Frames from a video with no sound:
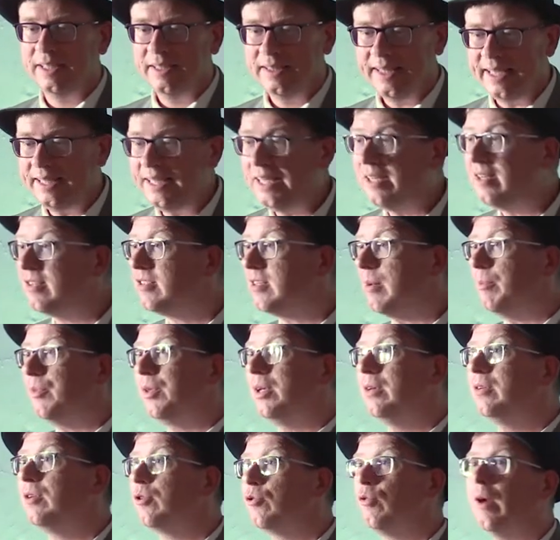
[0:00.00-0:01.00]
They needed
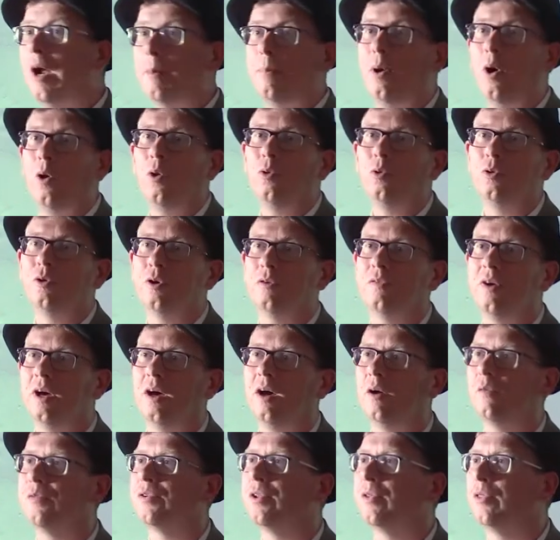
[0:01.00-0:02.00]
something to grab hold of
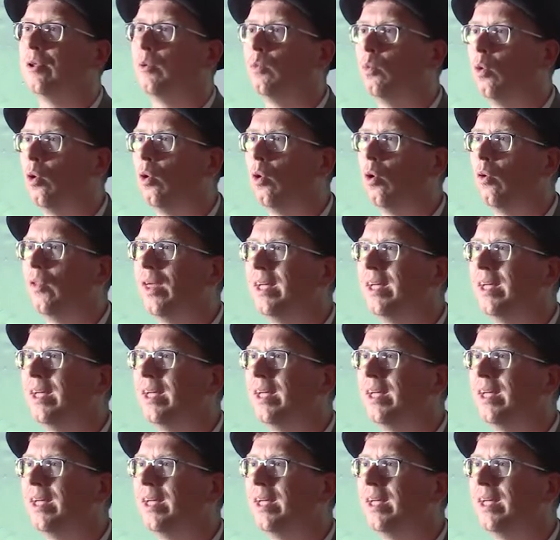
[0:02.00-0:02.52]
after the war.